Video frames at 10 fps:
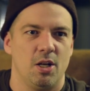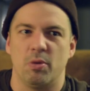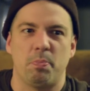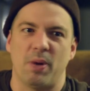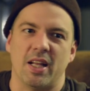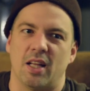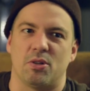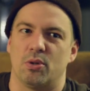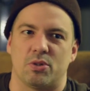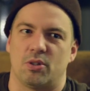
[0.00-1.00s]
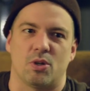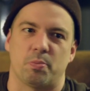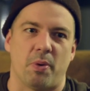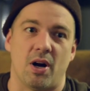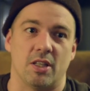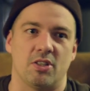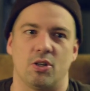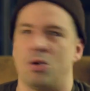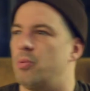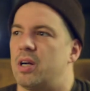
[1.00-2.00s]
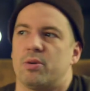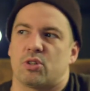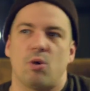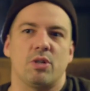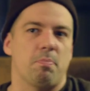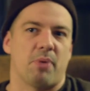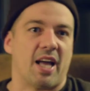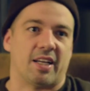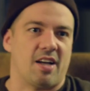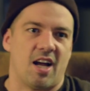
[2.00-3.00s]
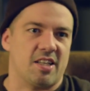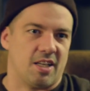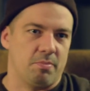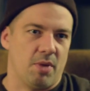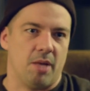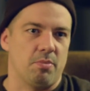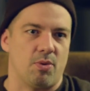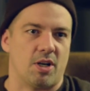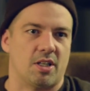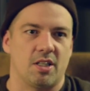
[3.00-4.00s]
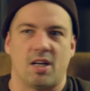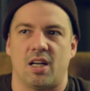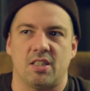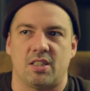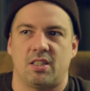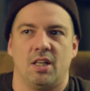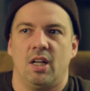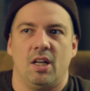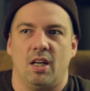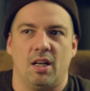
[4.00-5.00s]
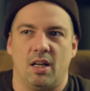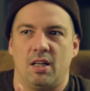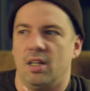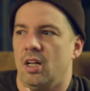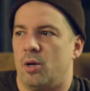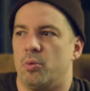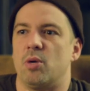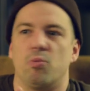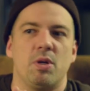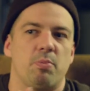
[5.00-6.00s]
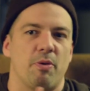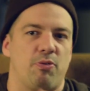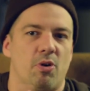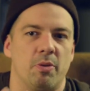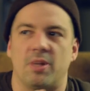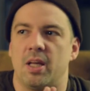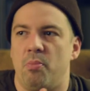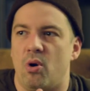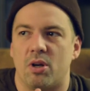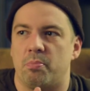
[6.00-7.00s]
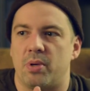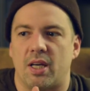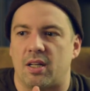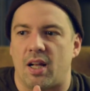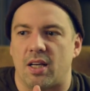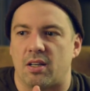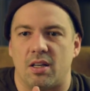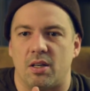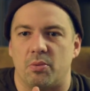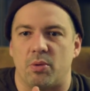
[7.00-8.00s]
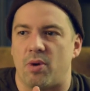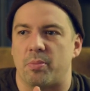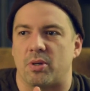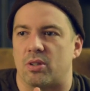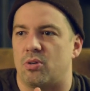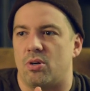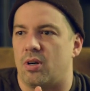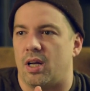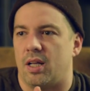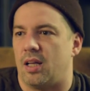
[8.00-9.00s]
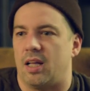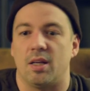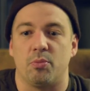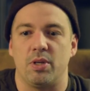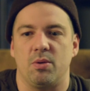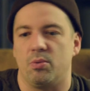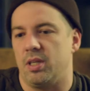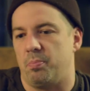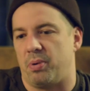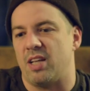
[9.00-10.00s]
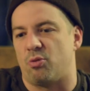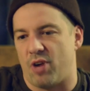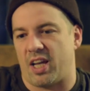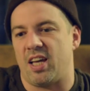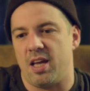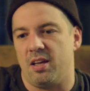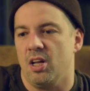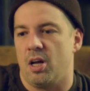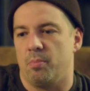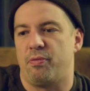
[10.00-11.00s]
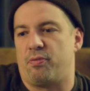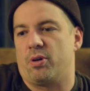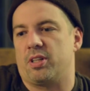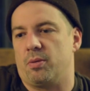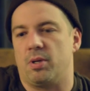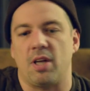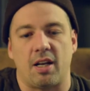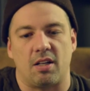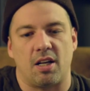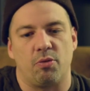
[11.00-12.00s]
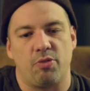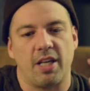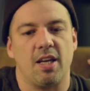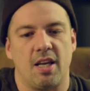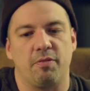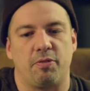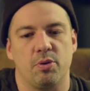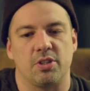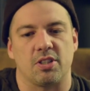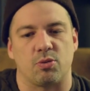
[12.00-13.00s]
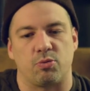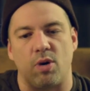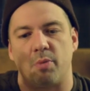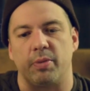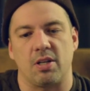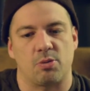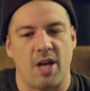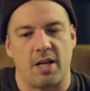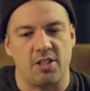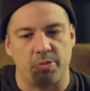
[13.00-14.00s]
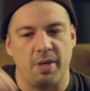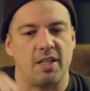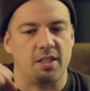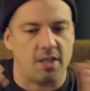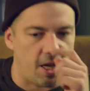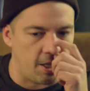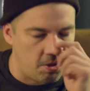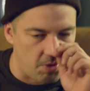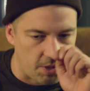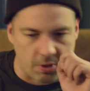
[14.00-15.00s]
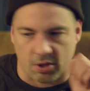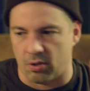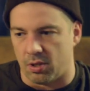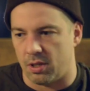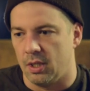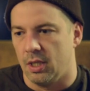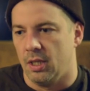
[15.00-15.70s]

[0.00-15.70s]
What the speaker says: We played at those parties, you know, where it was only black guys and Moroccan guys. We performed in Molenbeek, like with Rhyme Cut Core, and then we played reggae. Before that, we had a lot of reggae influences as well, because we had a Jamaican guy in Rhyme Cut Core.